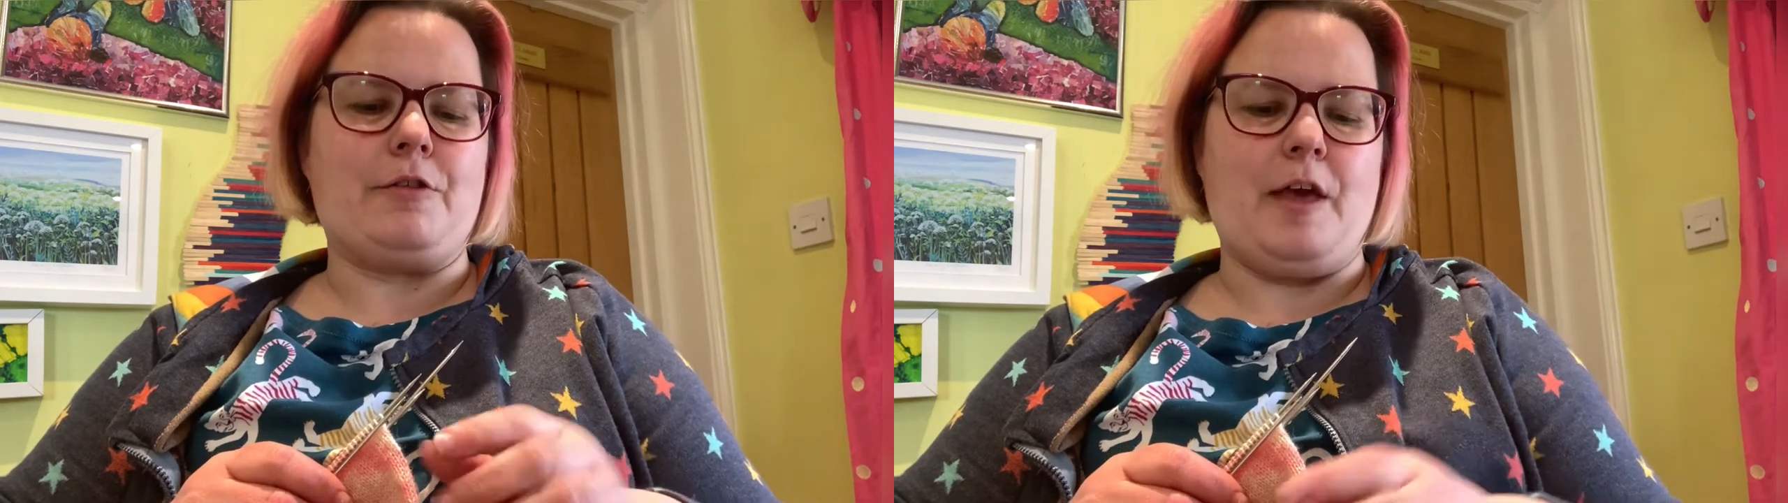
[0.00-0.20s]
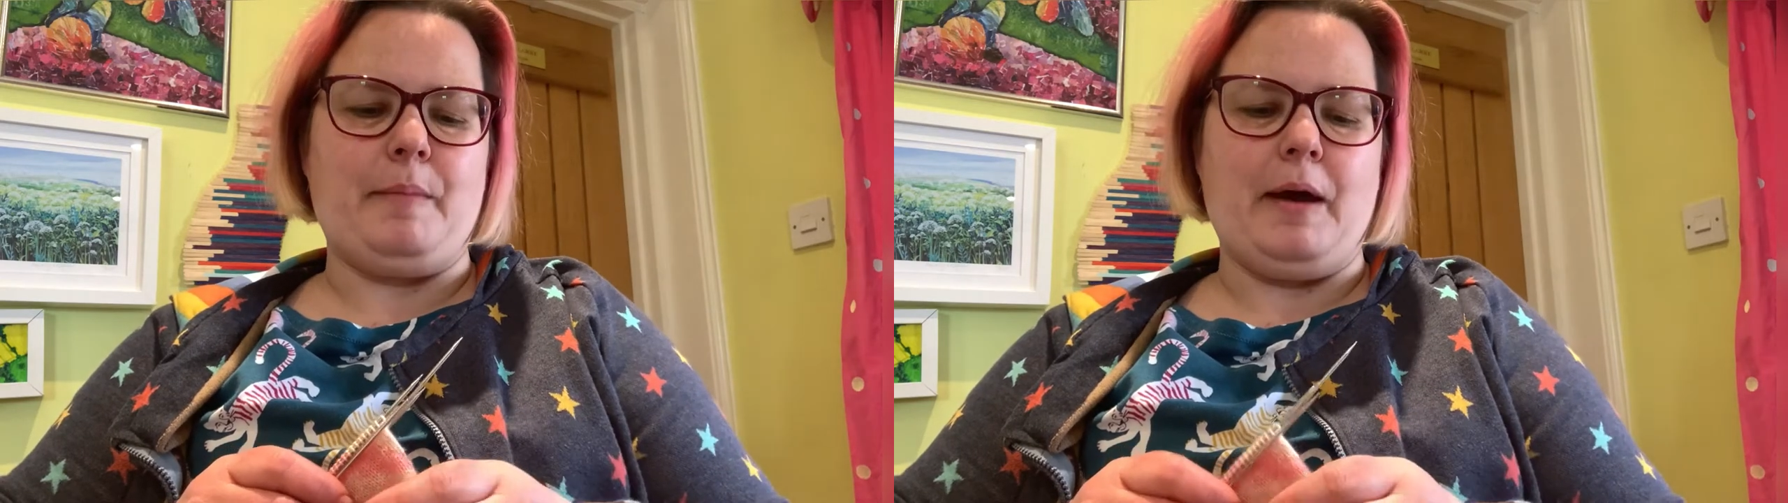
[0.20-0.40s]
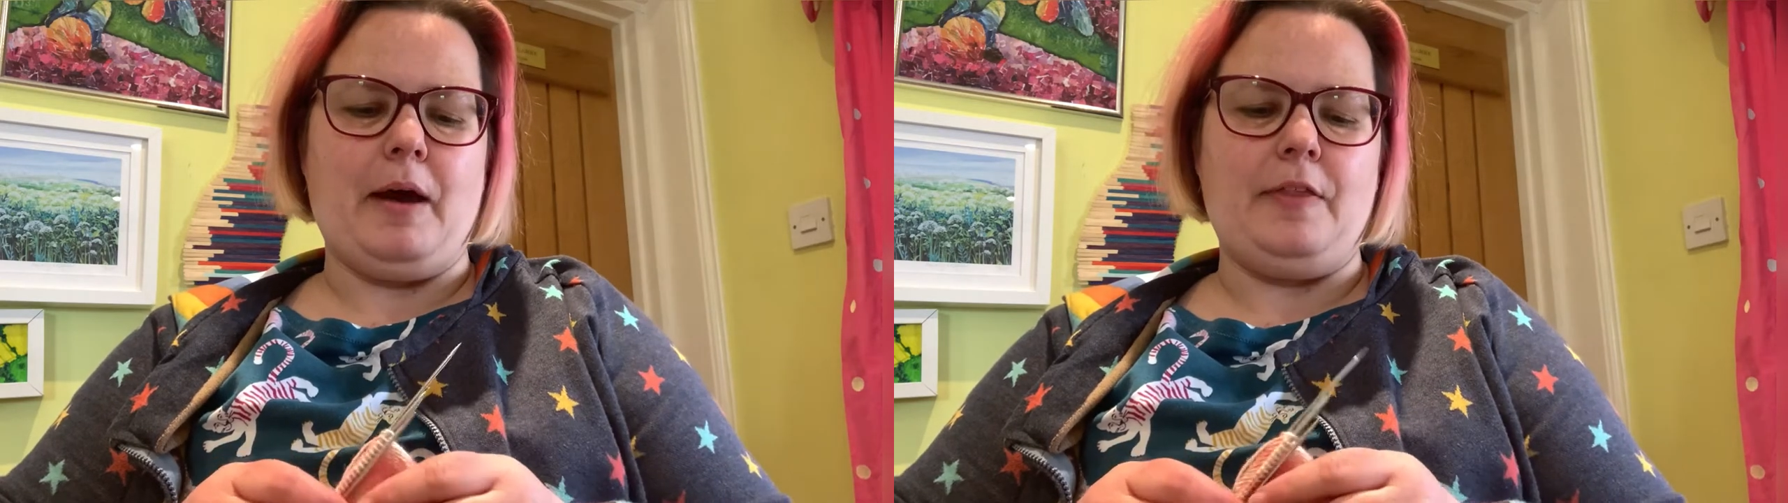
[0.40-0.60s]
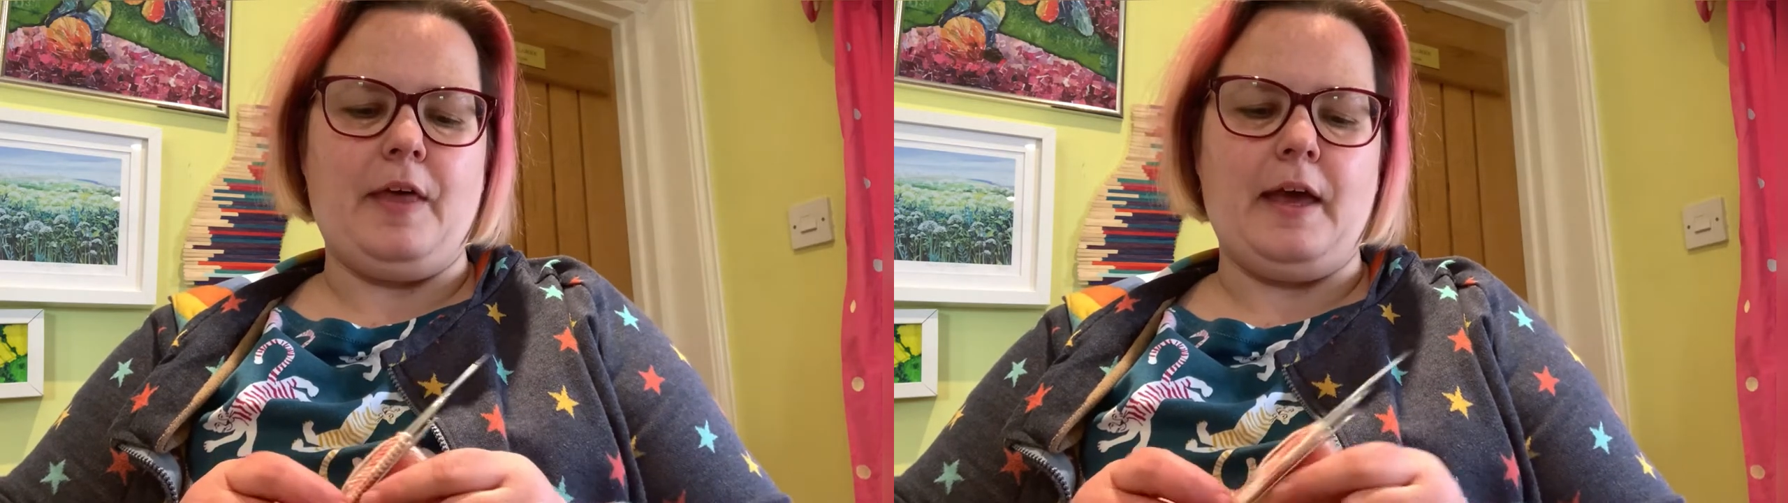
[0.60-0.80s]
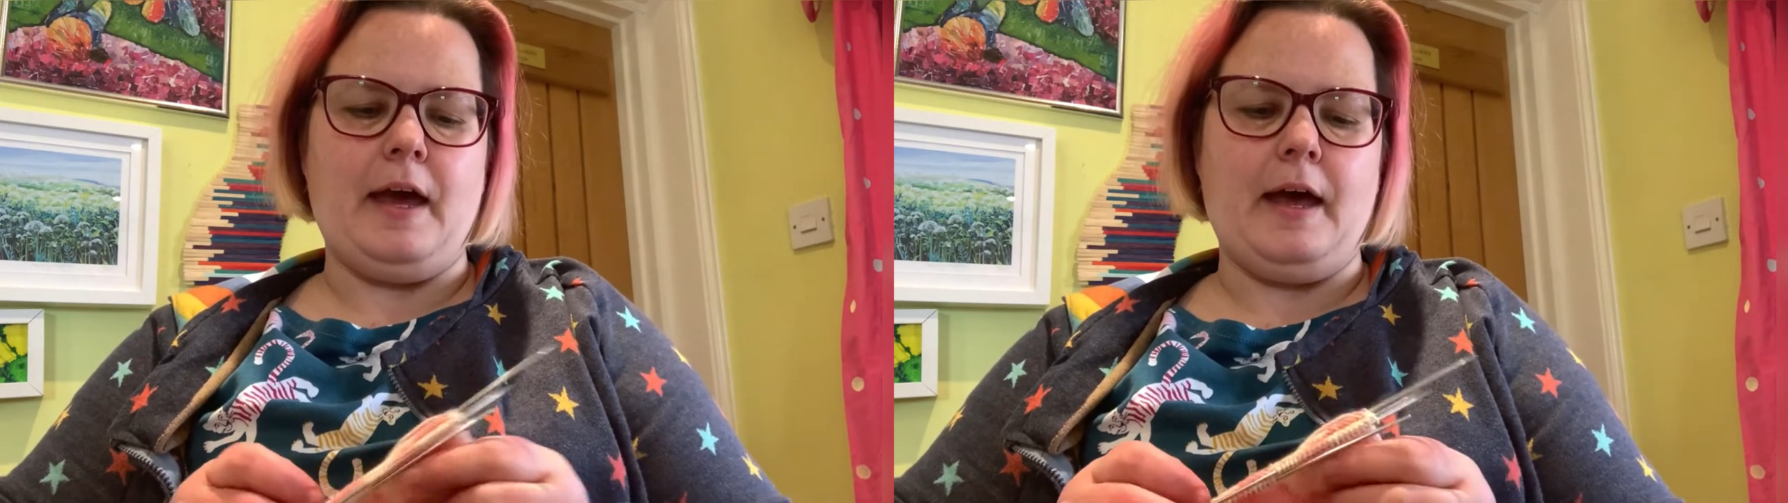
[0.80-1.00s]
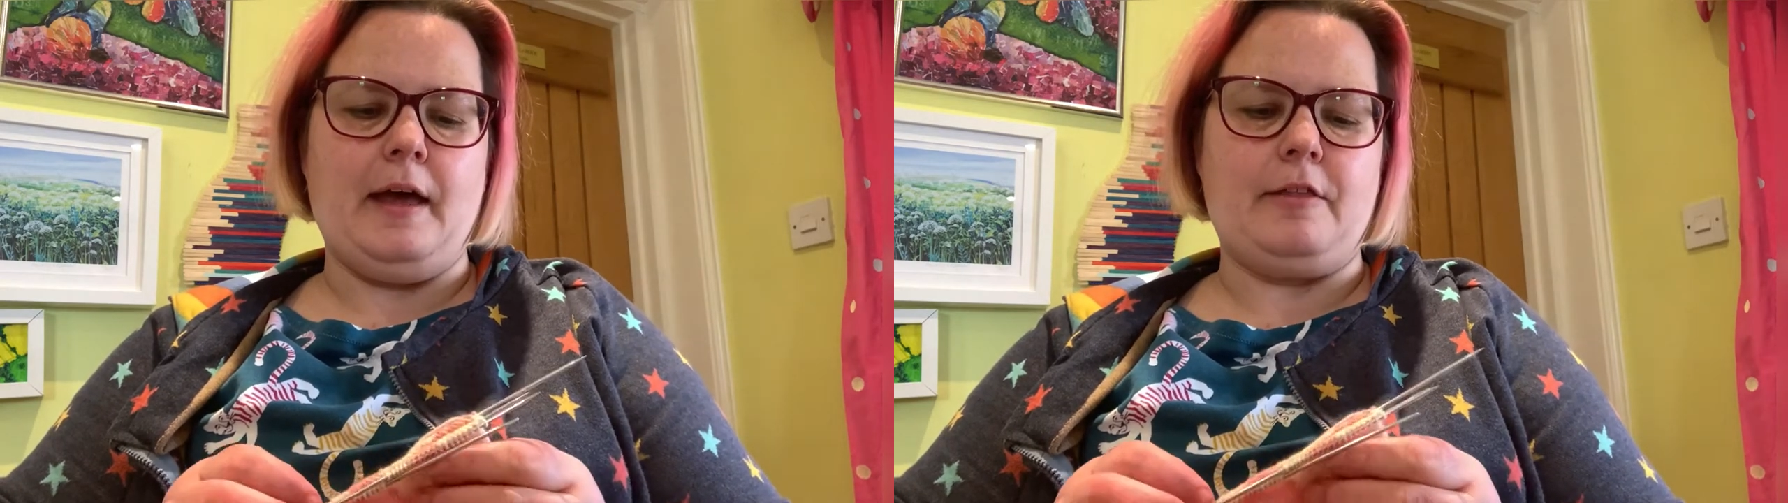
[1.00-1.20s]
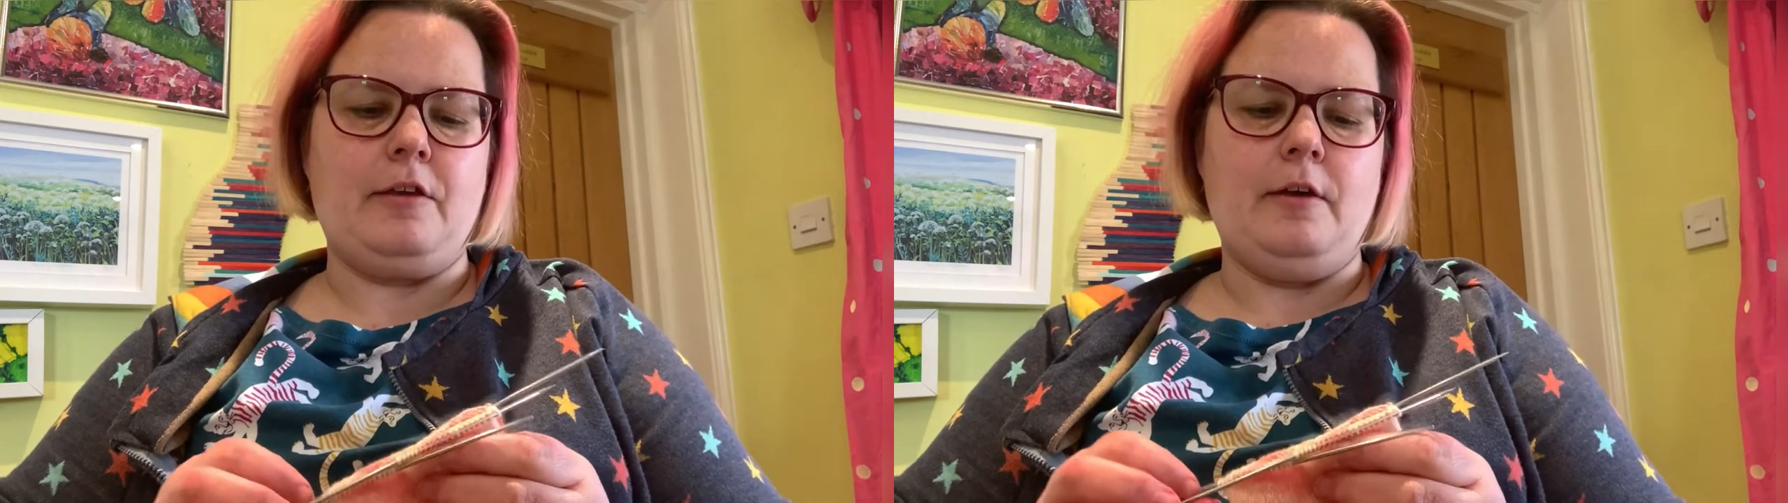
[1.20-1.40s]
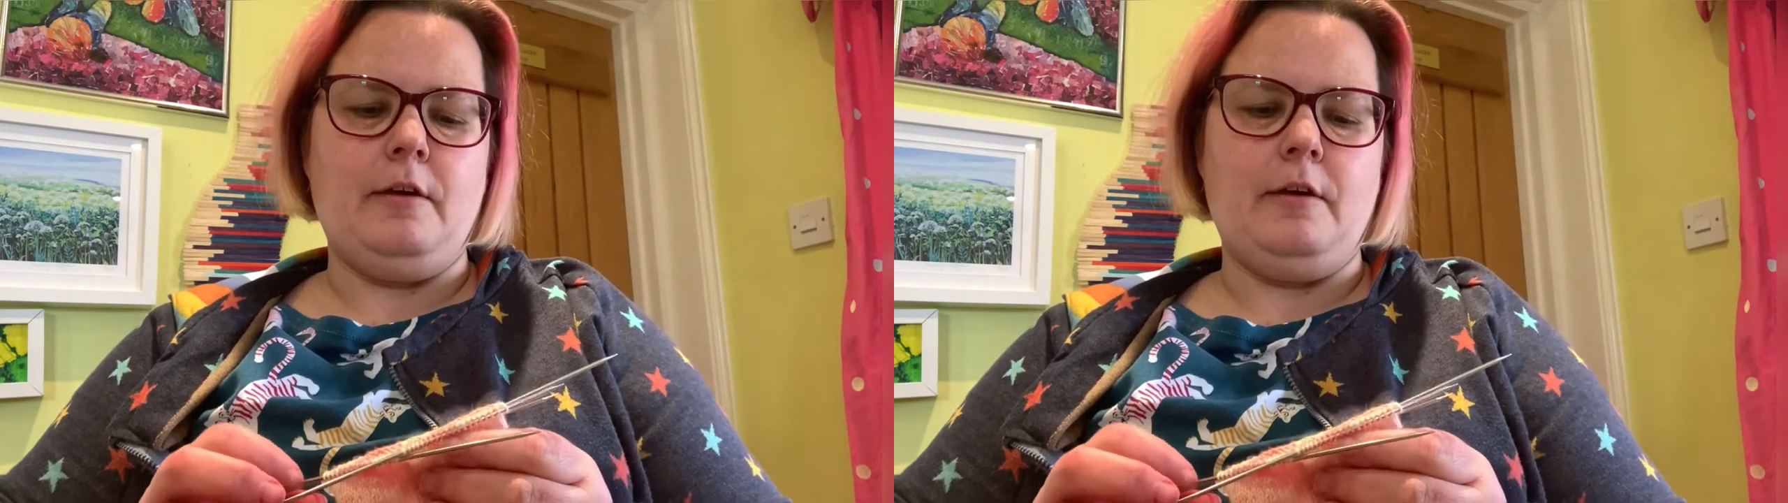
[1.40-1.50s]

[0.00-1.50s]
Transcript: came out, and they had